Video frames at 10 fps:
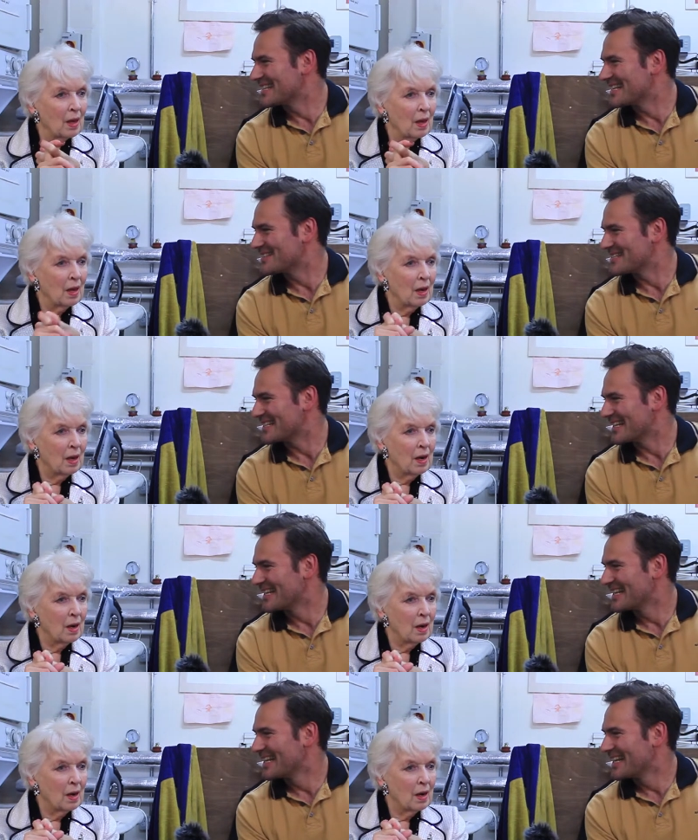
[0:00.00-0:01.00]
Speaker 1: Interesting.
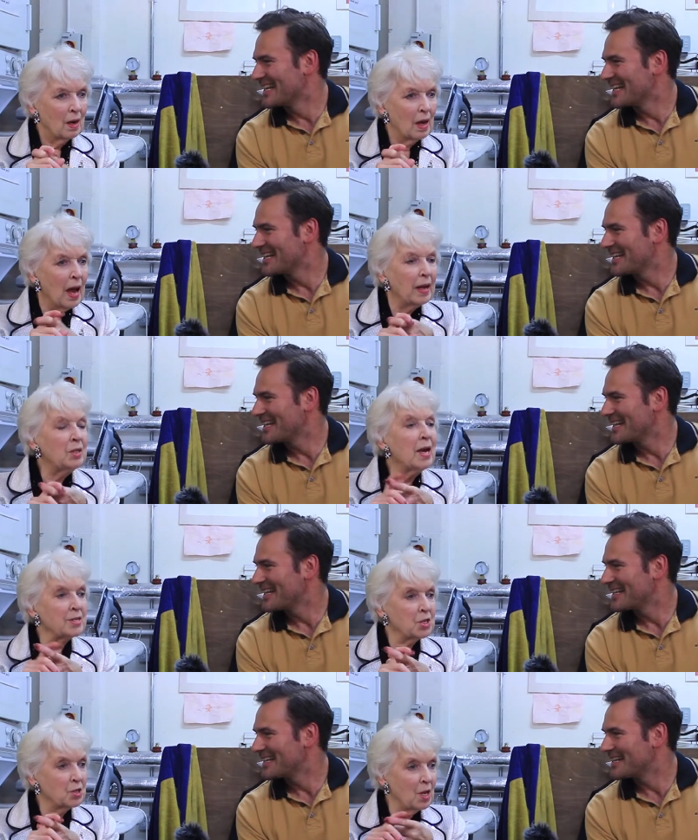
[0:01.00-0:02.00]

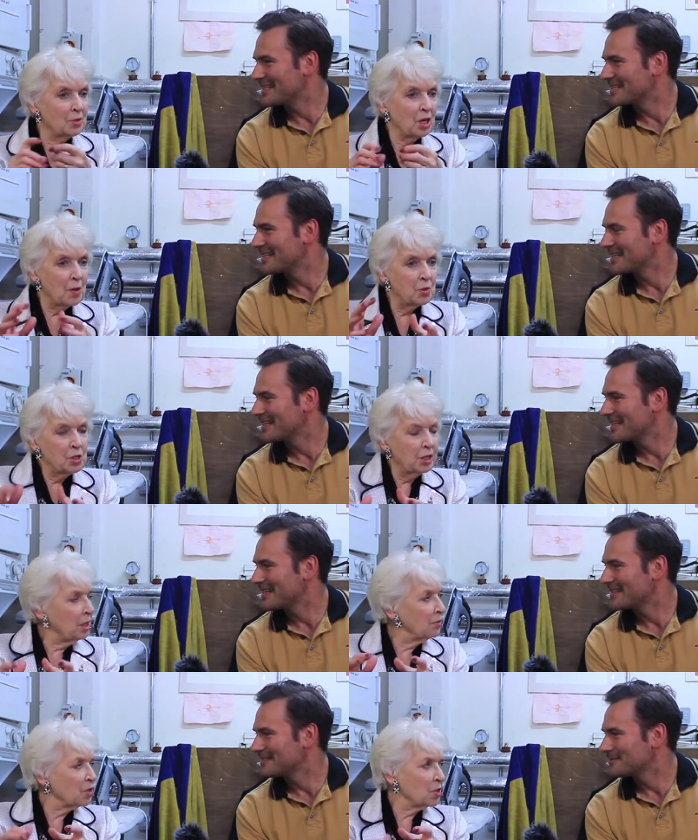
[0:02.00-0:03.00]
Speaker 2: Yes, except yes. that I was
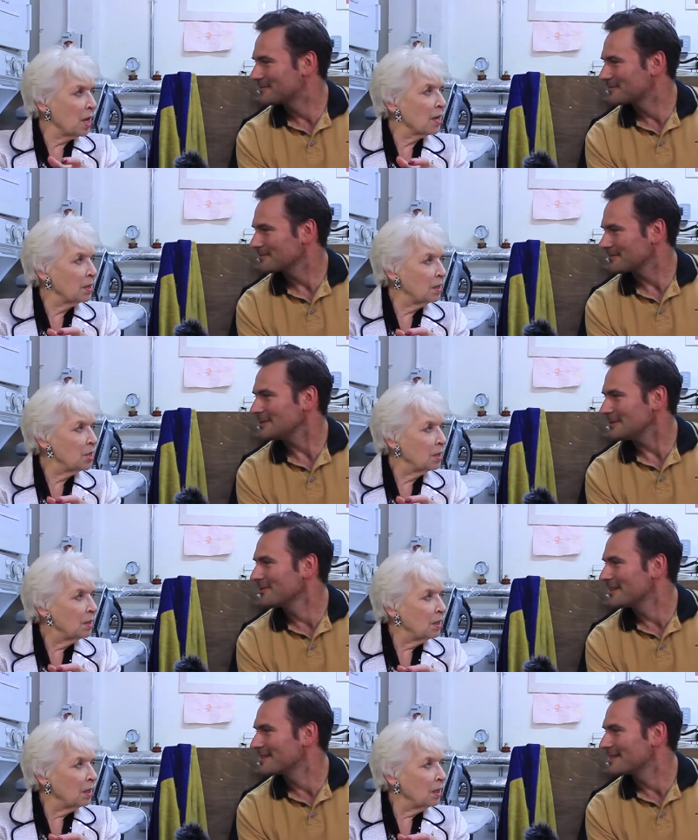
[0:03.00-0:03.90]
sitting at the side oh,